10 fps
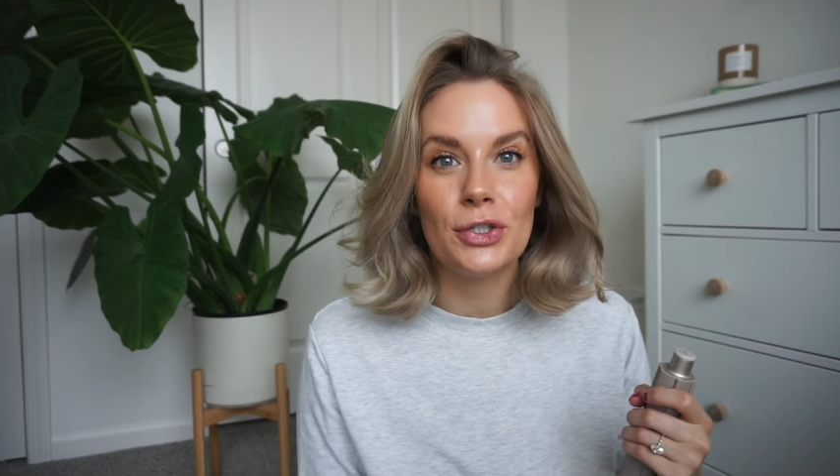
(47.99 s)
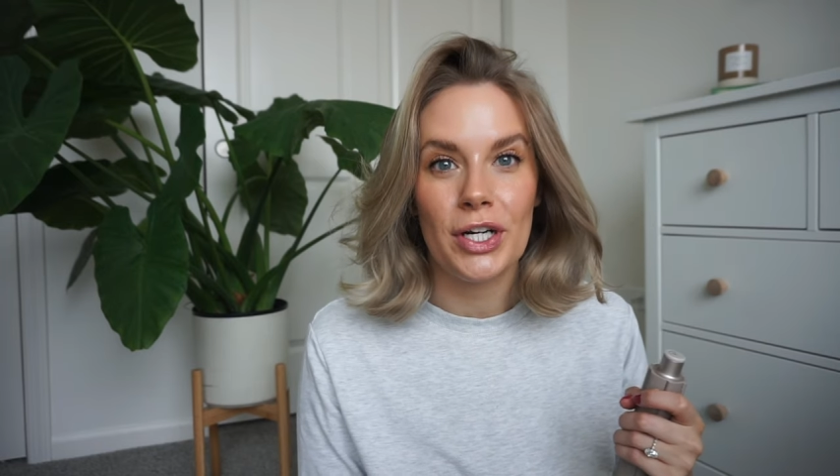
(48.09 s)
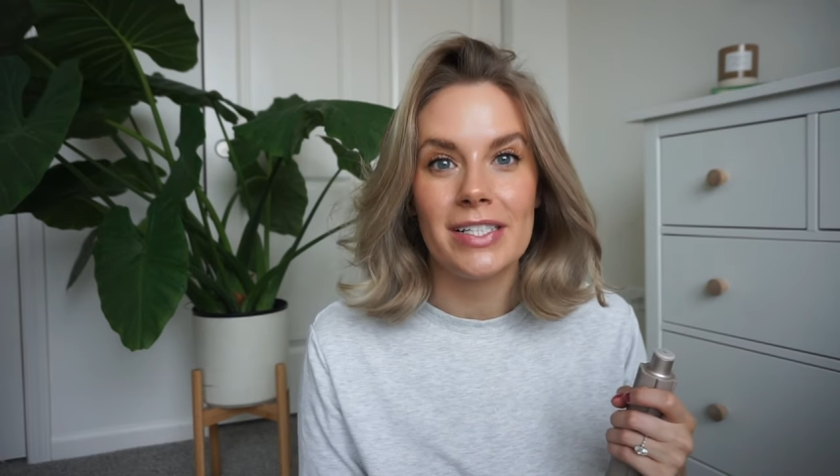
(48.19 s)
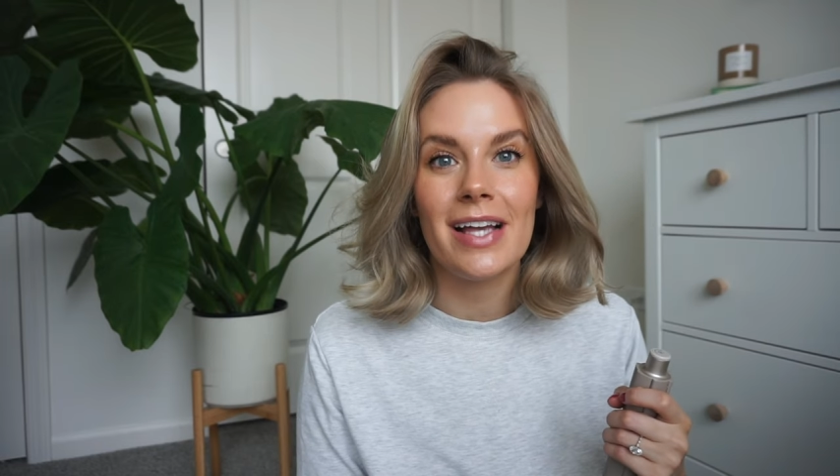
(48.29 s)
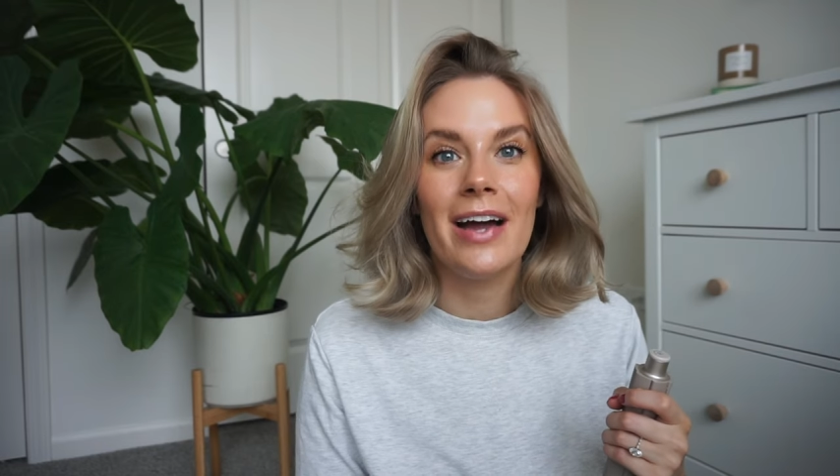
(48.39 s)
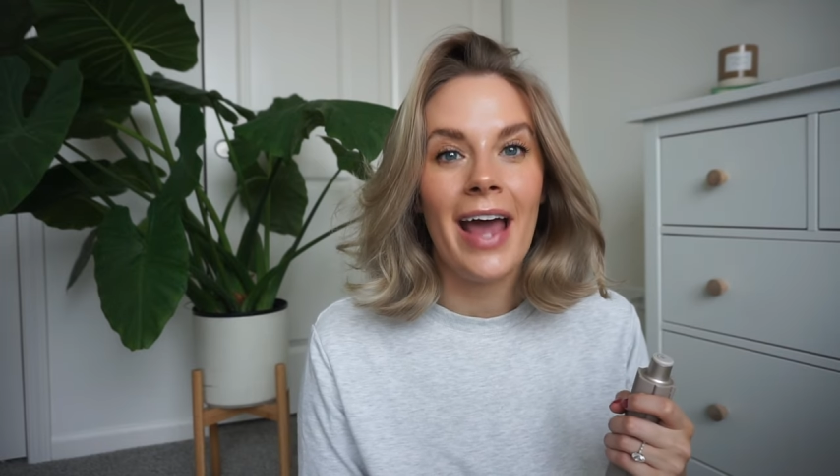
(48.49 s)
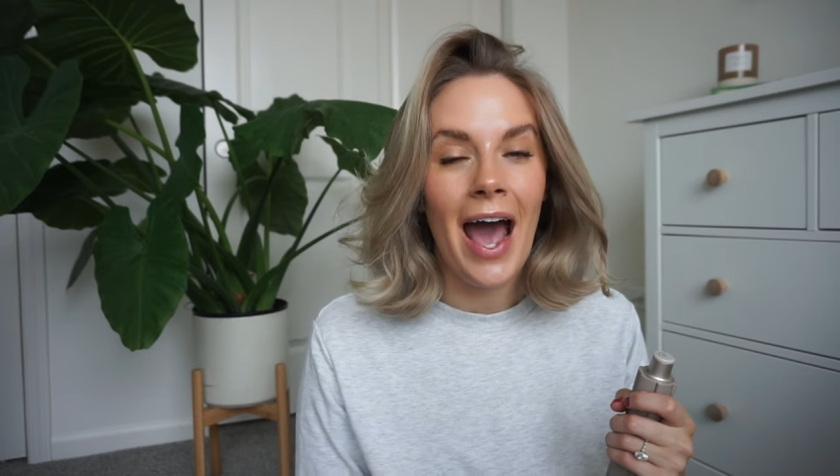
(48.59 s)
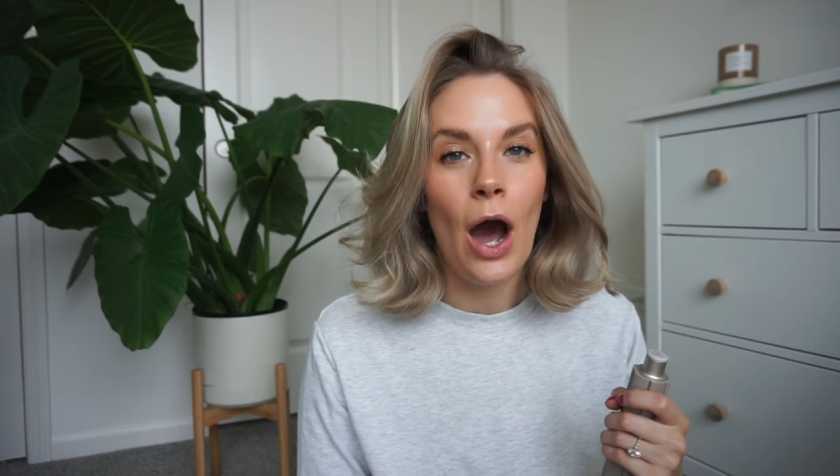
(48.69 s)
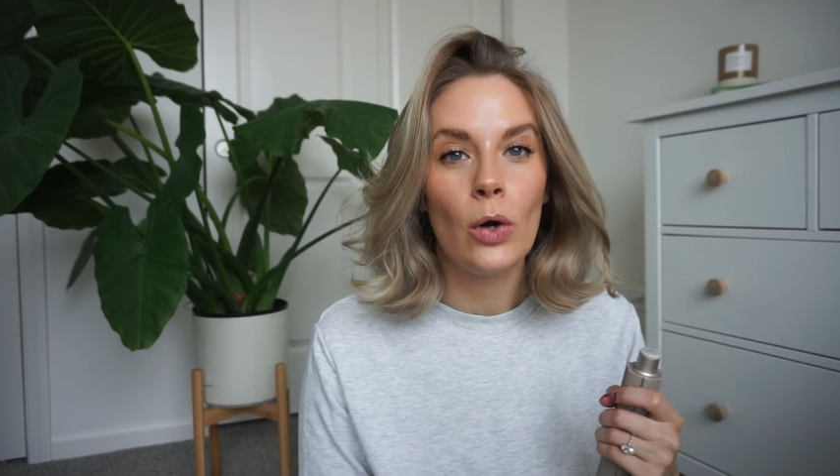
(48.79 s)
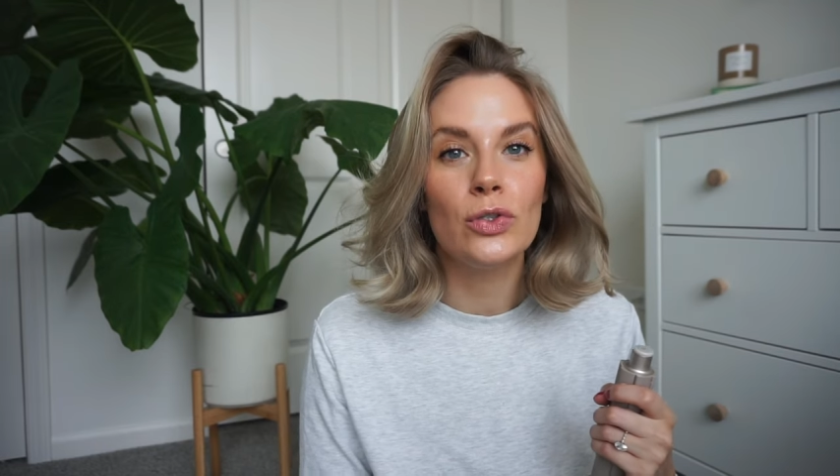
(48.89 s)
tricks on
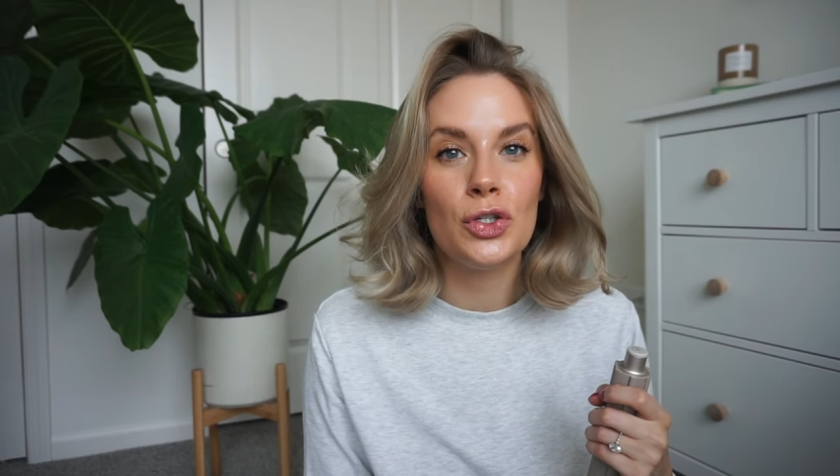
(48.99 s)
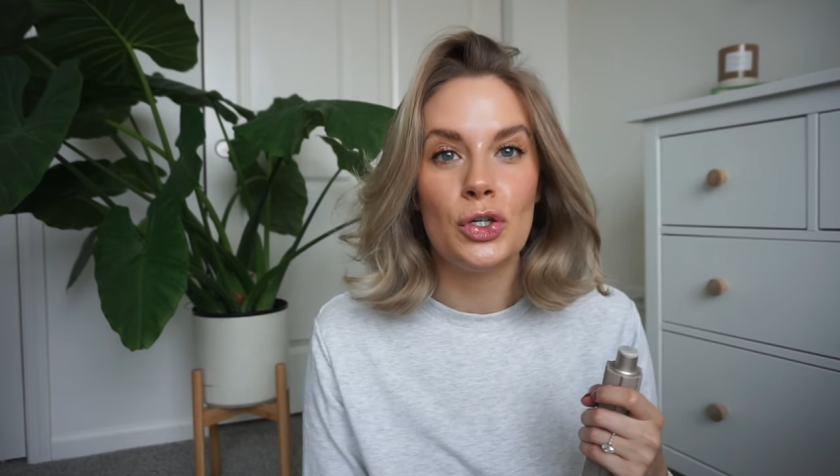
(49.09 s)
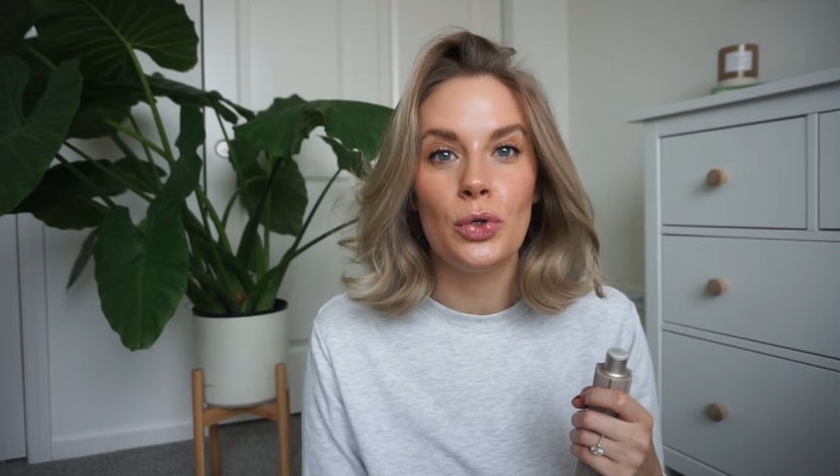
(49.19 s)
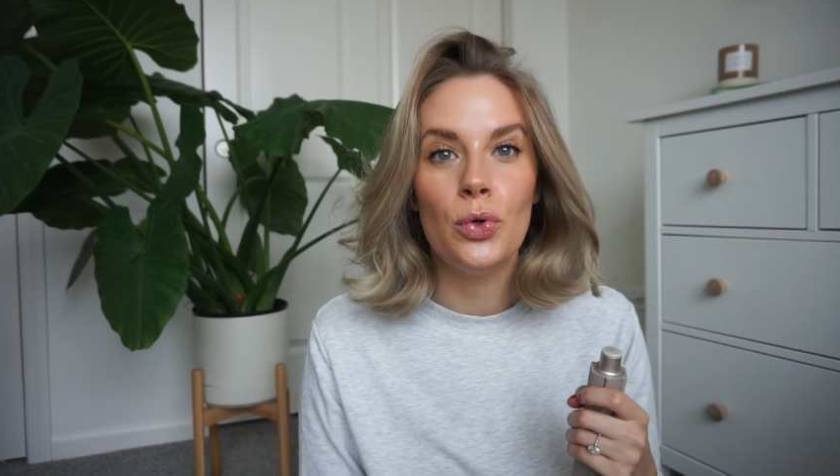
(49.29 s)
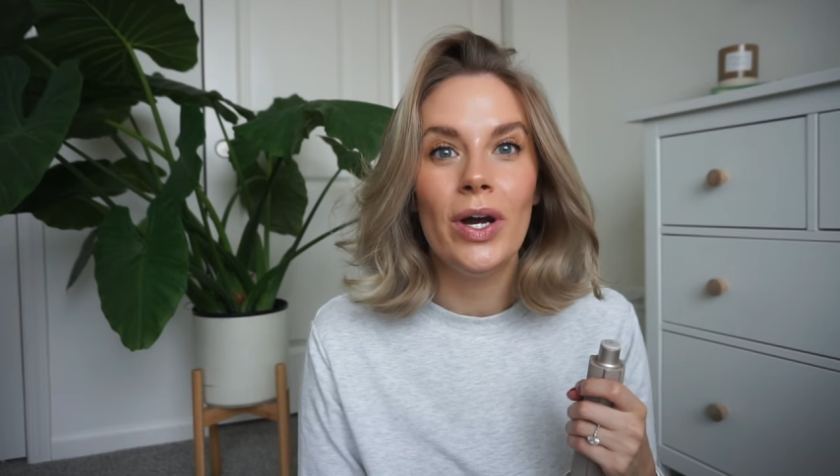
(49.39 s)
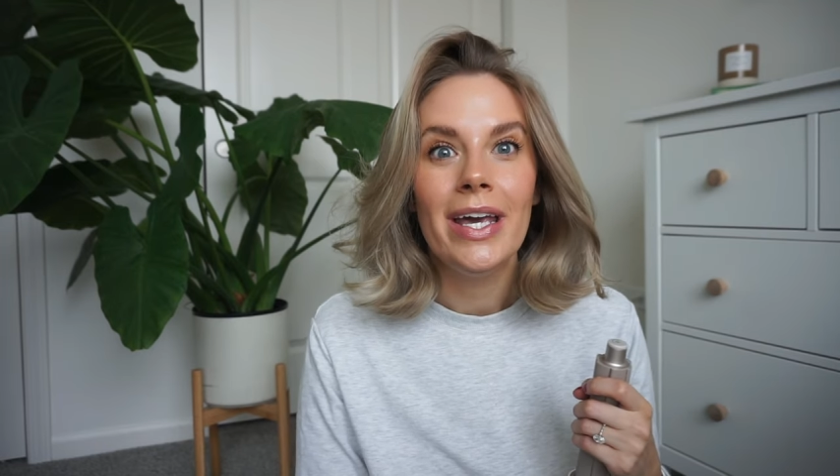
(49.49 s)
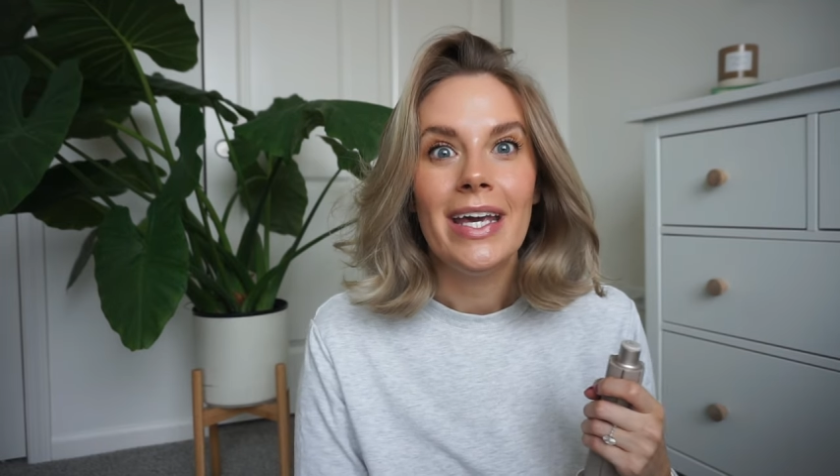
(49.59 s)
how to